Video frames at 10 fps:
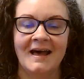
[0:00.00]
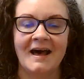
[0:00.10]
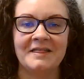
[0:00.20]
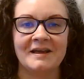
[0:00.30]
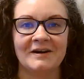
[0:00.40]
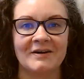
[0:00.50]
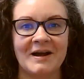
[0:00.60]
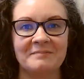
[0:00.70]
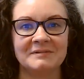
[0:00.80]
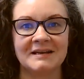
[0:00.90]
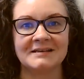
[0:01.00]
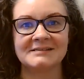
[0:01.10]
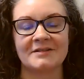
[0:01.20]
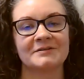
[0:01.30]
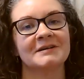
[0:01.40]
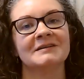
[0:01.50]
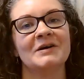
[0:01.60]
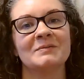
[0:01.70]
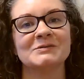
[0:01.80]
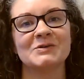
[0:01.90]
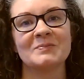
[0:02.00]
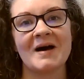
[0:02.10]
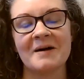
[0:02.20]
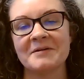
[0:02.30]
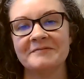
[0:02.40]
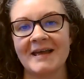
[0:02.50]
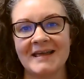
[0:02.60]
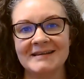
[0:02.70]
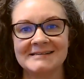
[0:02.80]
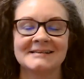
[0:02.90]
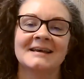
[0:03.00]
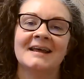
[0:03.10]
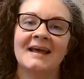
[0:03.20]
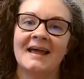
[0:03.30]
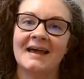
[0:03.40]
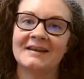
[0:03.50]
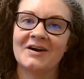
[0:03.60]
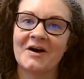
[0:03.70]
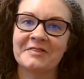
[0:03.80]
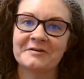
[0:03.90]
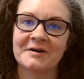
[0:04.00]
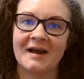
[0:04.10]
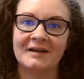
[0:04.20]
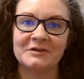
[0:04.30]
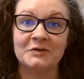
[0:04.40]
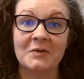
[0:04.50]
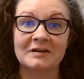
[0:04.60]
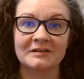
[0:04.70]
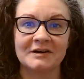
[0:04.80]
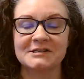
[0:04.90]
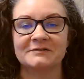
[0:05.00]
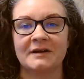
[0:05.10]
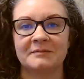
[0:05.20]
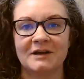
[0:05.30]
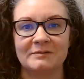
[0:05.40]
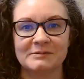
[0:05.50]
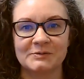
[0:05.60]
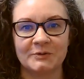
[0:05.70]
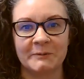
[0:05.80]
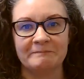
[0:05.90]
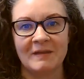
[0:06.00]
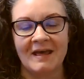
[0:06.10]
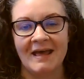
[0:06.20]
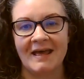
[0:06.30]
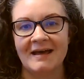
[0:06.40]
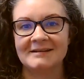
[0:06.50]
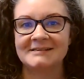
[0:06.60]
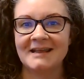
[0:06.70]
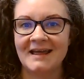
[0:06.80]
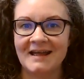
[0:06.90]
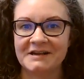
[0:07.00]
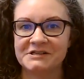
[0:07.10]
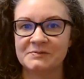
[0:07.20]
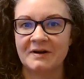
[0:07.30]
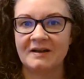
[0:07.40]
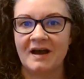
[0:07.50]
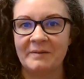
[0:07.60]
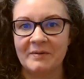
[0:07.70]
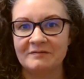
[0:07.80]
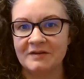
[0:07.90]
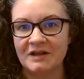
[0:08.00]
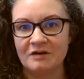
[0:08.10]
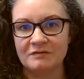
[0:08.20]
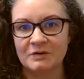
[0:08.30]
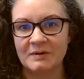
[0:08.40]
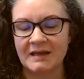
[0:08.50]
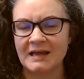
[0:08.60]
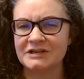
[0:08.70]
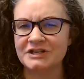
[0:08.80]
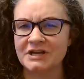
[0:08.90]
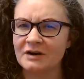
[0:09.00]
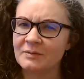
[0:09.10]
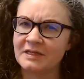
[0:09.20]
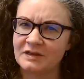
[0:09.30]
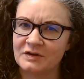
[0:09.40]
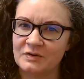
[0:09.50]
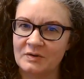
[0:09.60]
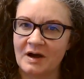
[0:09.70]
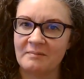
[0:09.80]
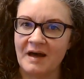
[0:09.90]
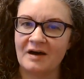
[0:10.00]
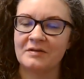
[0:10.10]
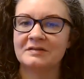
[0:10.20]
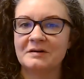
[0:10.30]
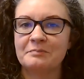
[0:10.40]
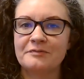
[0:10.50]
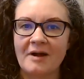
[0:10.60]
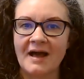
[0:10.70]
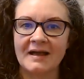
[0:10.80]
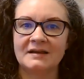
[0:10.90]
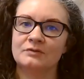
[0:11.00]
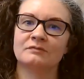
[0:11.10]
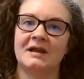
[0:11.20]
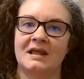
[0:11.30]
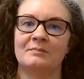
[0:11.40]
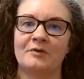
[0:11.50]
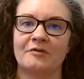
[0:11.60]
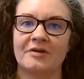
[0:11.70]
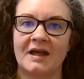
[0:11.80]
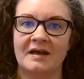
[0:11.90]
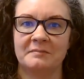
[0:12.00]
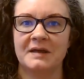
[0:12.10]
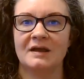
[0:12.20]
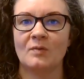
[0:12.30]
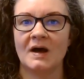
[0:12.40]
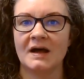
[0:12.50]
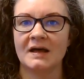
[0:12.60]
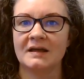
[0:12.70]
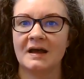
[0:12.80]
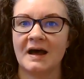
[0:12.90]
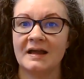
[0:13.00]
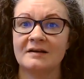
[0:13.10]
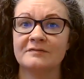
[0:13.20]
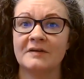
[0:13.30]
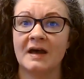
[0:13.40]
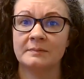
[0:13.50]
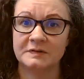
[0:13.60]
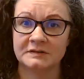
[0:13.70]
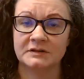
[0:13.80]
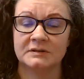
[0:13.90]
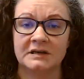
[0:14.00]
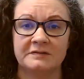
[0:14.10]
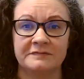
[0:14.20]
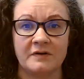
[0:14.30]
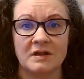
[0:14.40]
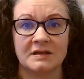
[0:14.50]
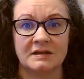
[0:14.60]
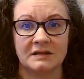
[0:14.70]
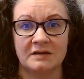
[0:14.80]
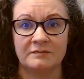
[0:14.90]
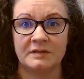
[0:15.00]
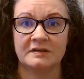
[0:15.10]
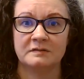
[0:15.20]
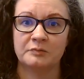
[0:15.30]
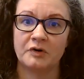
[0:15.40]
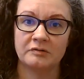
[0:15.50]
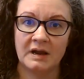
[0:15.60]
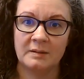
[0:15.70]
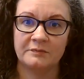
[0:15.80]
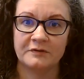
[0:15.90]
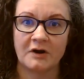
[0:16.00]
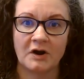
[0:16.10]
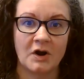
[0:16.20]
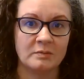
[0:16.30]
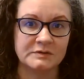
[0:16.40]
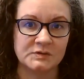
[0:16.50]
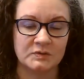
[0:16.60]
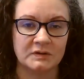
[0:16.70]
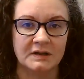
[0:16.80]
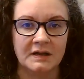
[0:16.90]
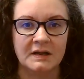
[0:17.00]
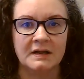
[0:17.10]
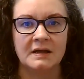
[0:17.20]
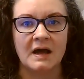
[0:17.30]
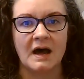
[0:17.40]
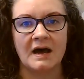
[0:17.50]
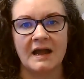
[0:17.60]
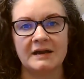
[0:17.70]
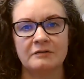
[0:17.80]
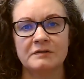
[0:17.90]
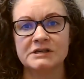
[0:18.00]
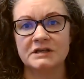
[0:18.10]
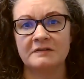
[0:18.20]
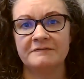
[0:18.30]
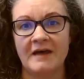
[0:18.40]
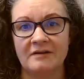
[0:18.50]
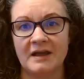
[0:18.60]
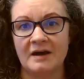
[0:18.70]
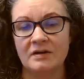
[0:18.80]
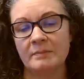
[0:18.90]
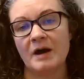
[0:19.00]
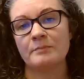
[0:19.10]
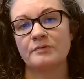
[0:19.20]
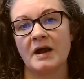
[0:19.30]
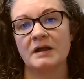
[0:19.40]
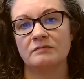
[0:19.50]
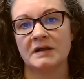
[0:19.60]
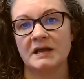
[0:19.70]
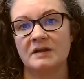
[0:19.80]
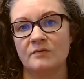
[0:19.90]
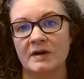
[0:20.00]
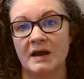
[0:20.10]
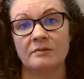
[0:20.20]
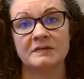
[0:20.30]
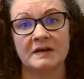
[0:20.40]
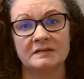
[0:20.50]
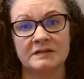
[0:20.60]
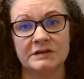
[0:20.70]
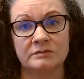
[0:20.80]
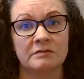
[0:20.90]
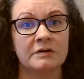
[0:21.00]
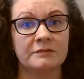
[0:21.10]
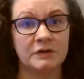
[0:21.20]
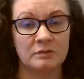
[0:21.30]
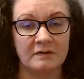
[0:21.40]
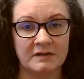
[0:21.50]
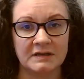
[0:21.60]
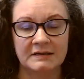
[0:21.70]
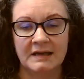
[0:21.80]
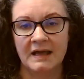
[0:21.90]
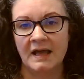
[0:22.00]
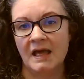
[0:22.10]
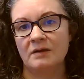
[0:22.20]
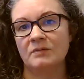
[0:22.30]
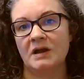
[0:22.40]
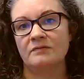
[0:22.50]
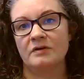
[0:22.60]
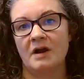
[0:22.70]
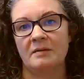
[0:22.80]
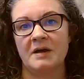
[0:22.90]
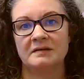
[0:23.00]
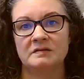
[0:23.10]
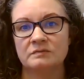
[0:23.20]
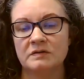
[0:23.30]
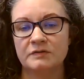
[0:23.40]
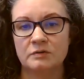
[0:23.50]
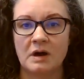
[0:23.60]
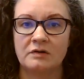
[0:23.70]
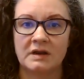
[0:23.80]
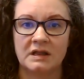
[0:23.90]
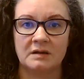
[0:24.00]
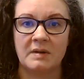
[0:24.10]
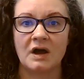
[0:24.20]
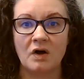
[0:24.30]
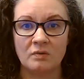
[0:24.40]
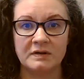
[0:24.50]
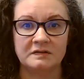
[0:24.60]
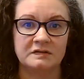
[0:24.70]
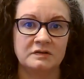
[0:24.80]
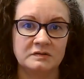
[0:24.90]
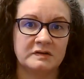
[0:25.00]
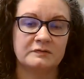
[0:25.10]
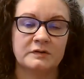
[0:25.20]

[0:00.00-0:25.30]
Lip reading: Hi there, I'm Lynna Sutherland, homeschool mom of 8 and author at Your Large Family Homeschool. And today I just wanted to hop on video real quick and share with you about the Pride reading program and why I have absolutely fallen in love with this program for our homeschool. I originally found out about Pride reading when I was asked to do a review of it. And whenever I'm asked to review a curriculum, I always use it